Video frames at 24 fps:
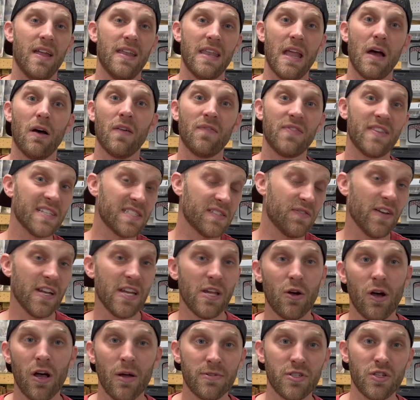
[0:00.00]
Now, if this video
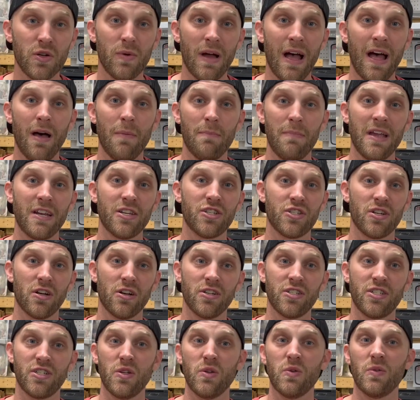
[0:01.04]
helped you out, make sure
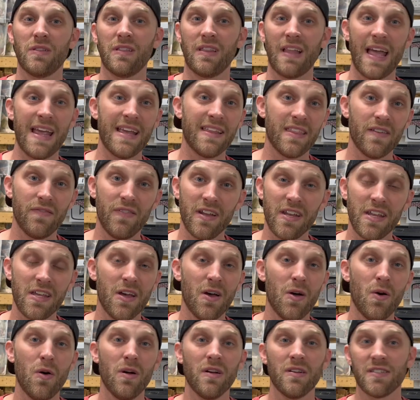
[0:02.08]
to like the
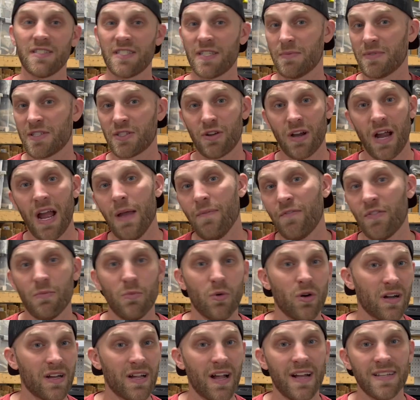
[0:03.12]
video, subscribe for
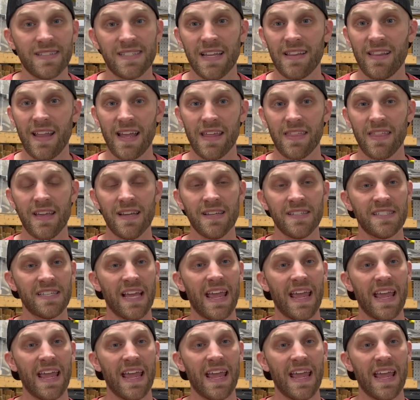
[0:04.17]
more content like this,